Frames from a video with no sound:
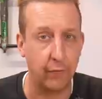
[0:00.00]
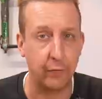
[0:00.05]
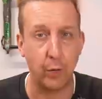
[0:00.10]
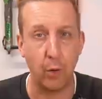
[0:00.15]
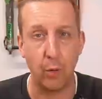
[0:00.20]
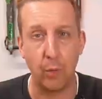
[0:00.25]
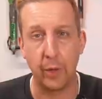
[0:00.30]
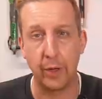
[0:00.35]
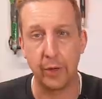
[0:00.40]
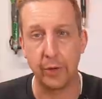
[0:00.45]
I've
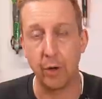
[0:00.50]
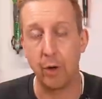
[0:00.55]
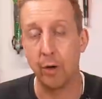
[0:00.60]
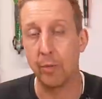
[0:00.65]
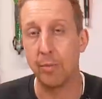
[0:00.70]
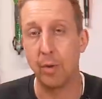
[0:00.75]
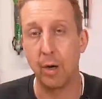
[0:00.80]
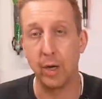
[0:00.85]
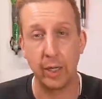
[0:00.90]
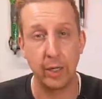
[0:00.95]
got one
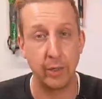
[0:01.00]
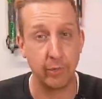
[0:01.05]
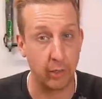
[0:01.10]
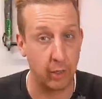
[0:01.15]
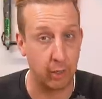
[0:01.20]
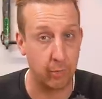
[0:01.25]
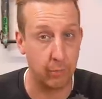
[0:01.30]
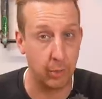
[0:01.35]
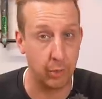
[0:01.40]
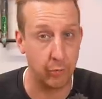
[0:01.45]
on my
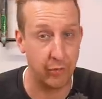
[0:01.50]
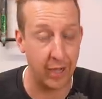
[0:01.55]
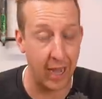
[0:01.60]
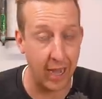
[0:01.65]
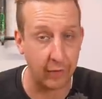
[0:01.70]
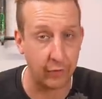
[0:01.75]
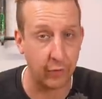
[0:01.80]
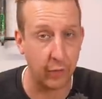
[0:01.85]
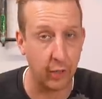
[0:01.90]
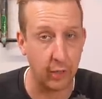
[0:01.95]
on my
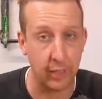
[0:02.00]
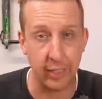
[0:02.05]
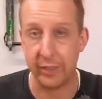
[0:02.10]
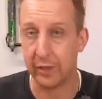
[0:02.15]
reactor.